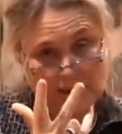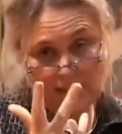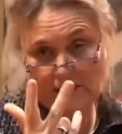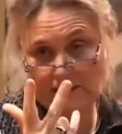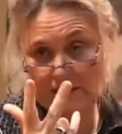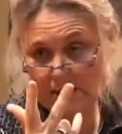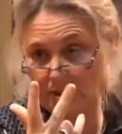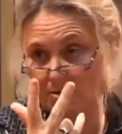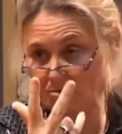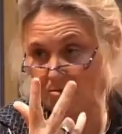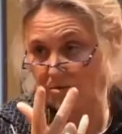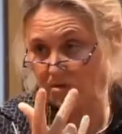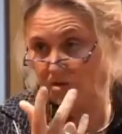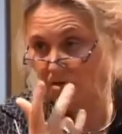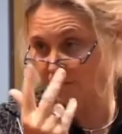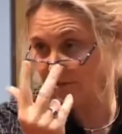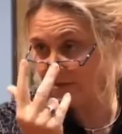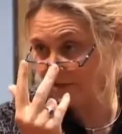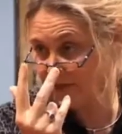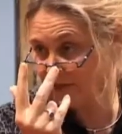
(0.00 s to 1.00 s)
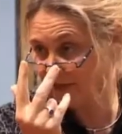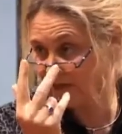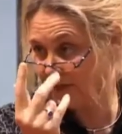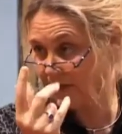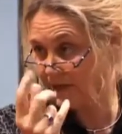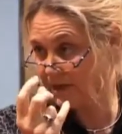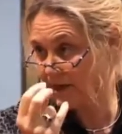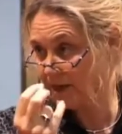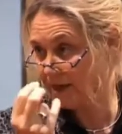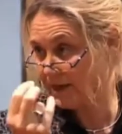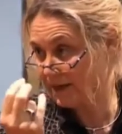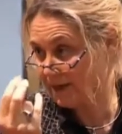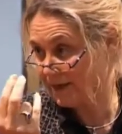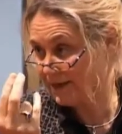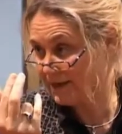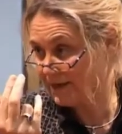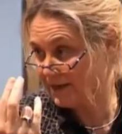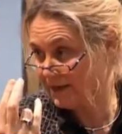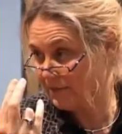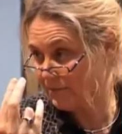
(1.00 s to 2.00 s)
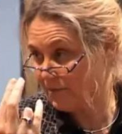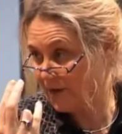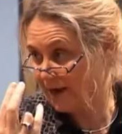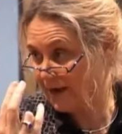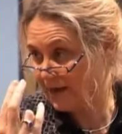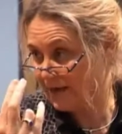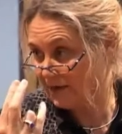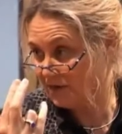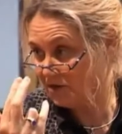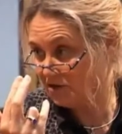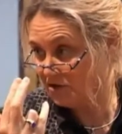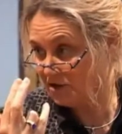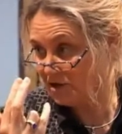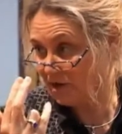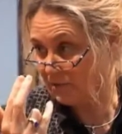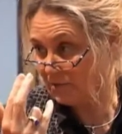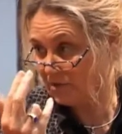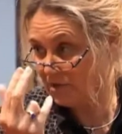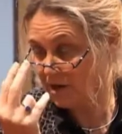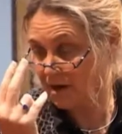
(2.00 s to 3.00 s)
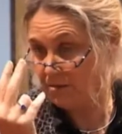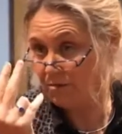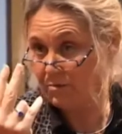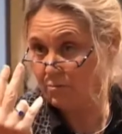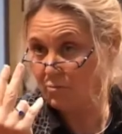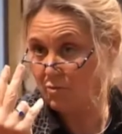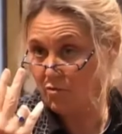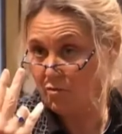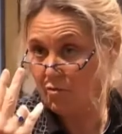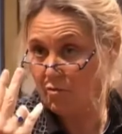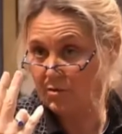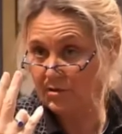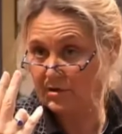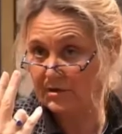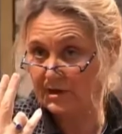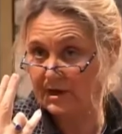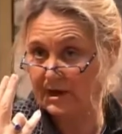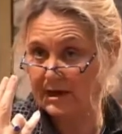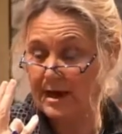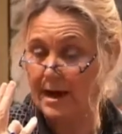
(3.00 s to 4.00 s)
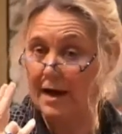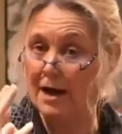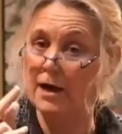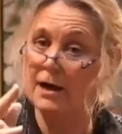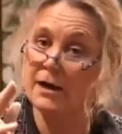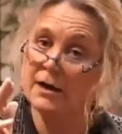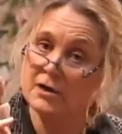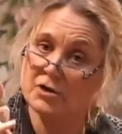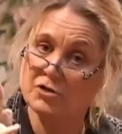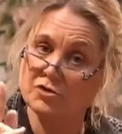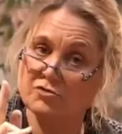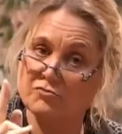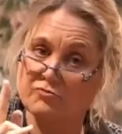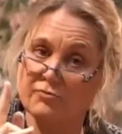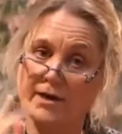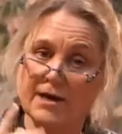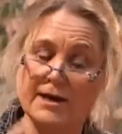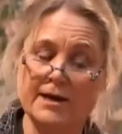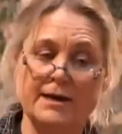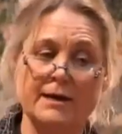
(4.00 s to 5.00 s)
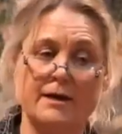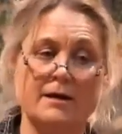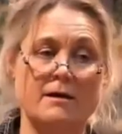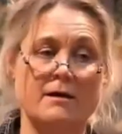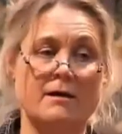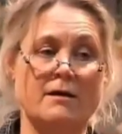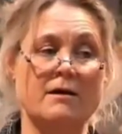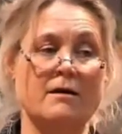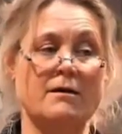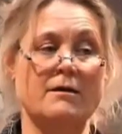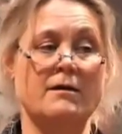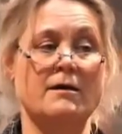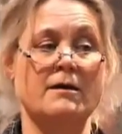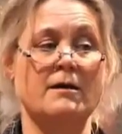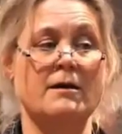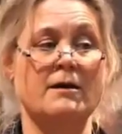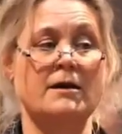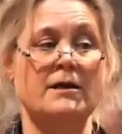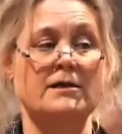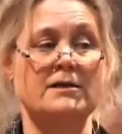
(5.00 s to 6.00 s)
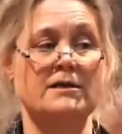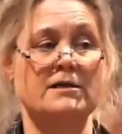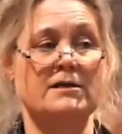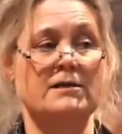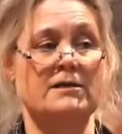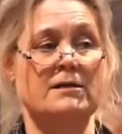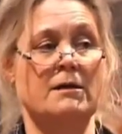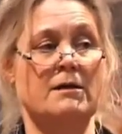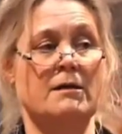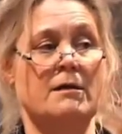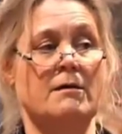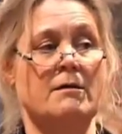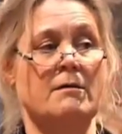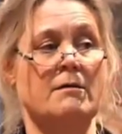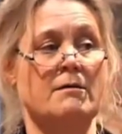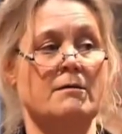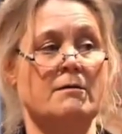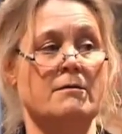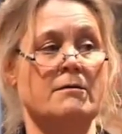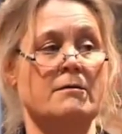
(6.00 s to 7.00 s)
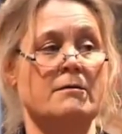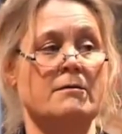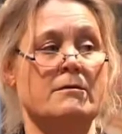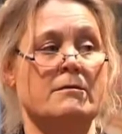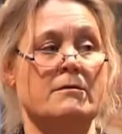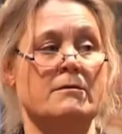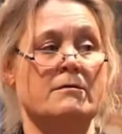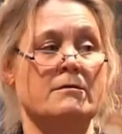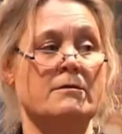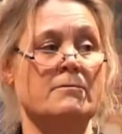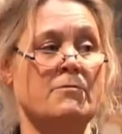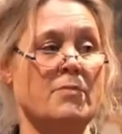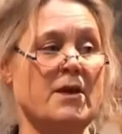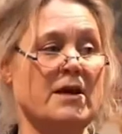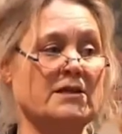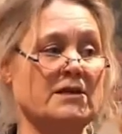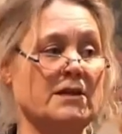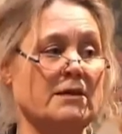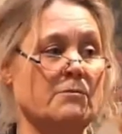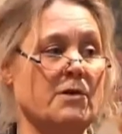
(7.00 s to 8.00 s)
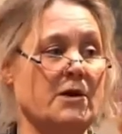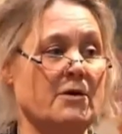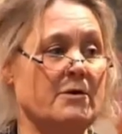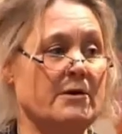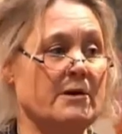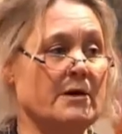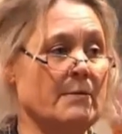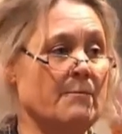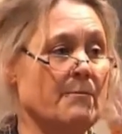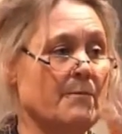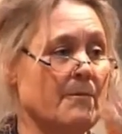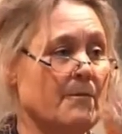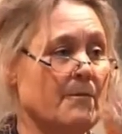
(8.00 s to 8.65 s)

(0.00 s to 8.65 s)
see also these interdependent-ships, how important they are to really as the basic paradigm.